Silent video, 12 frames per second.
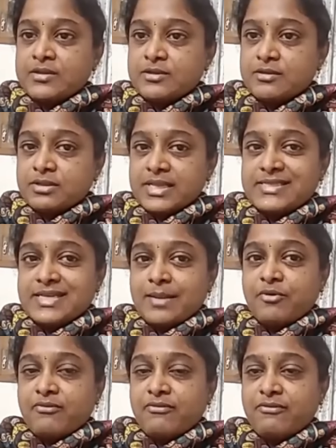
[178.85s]
So these
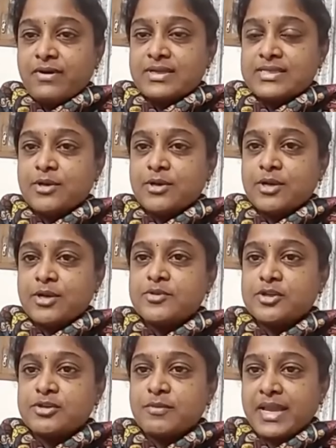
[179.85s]
type of symptoms
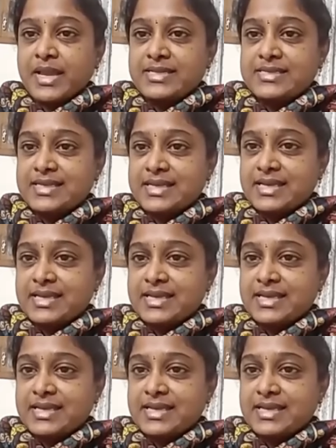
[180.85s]
also we can see